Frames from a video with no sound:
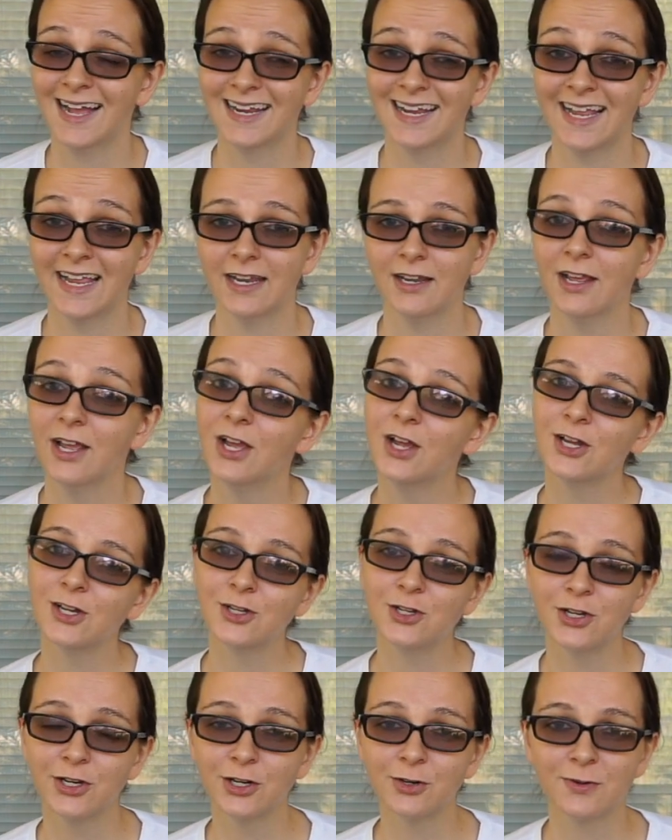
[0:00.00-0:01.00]
Again,
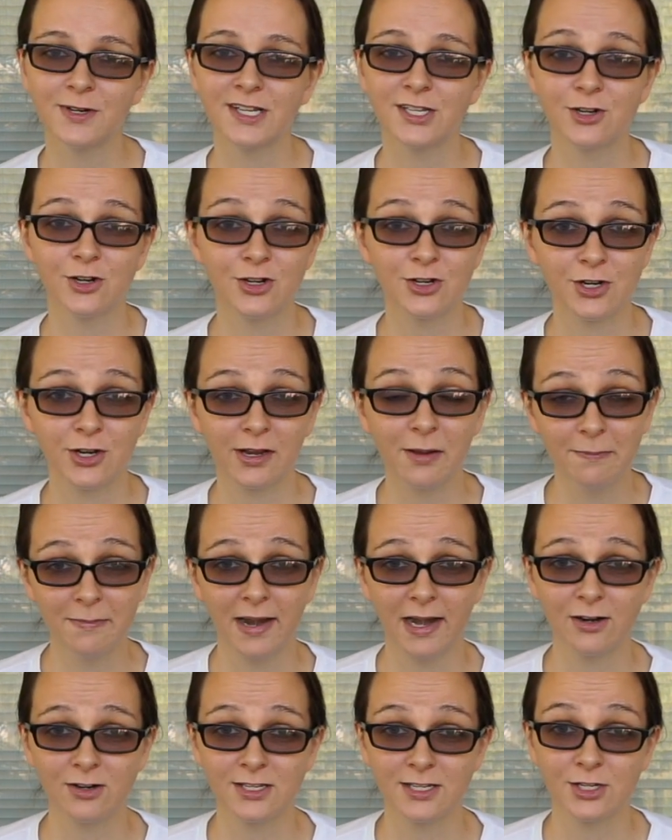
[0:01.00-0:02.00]
do your research,
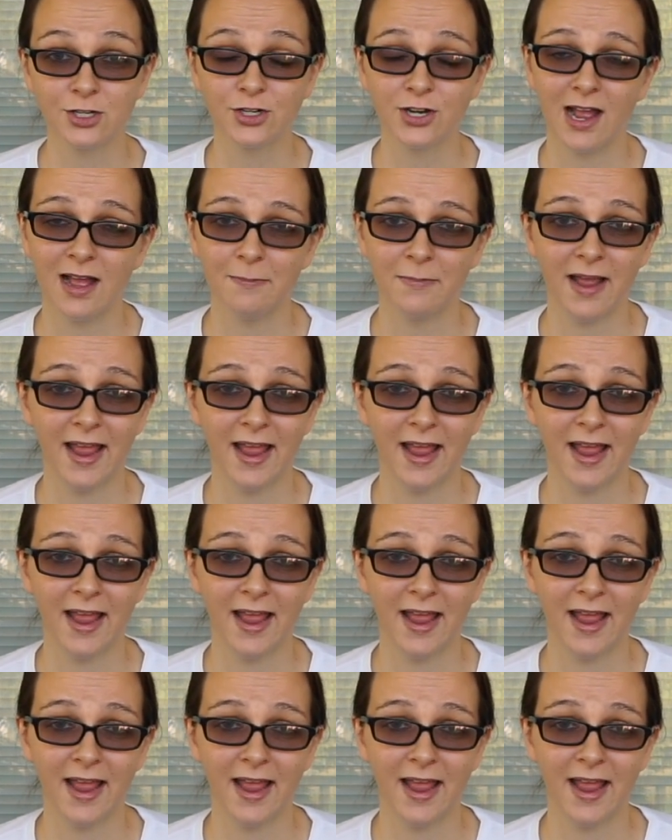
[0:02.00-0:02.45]
comparison shop.